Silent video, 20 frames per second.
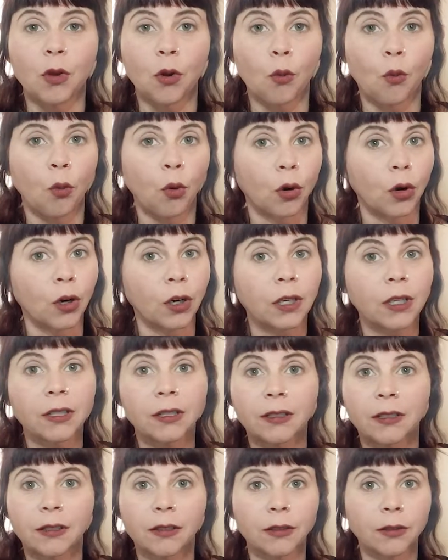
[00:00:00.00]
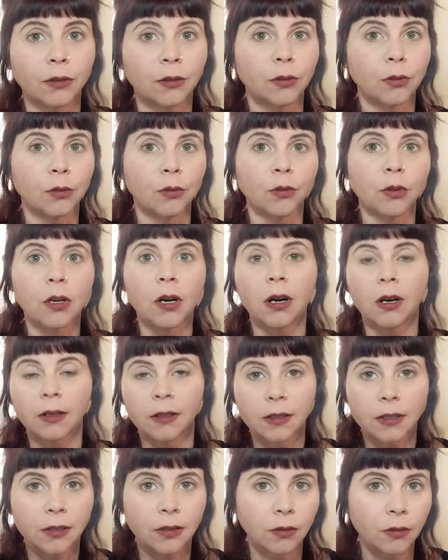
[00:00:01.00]
work to
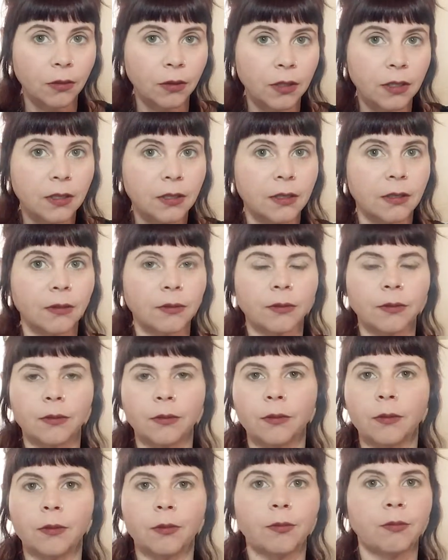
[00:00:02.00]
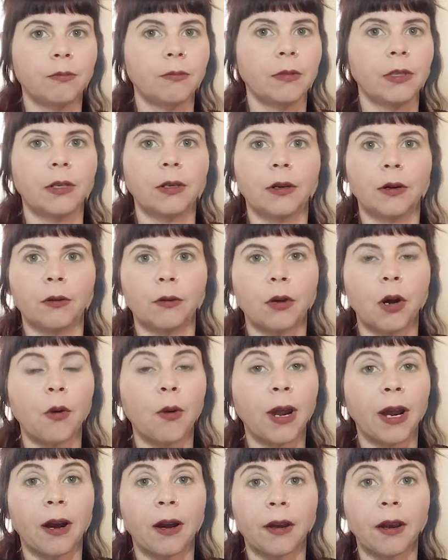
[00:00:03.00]
concerts to,
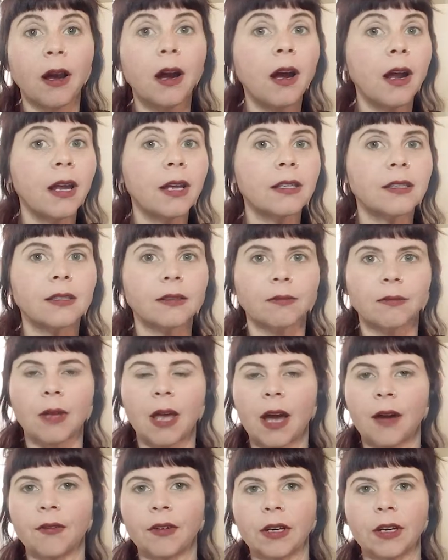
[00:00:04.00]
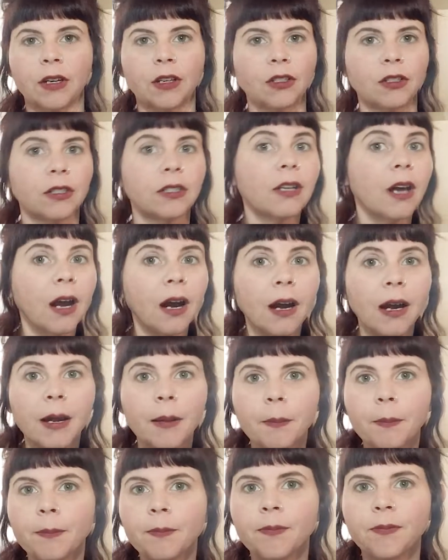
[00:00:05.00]
going on hikes, to having a good
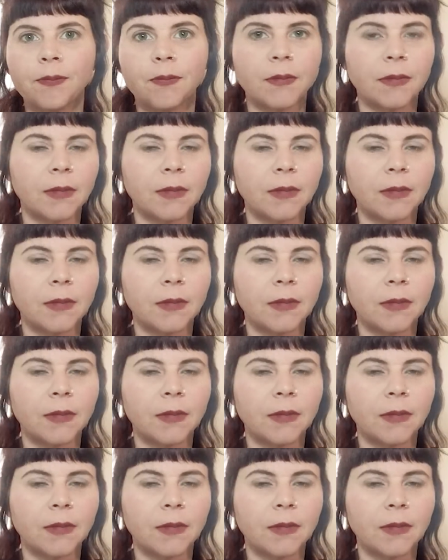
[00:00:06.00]
time,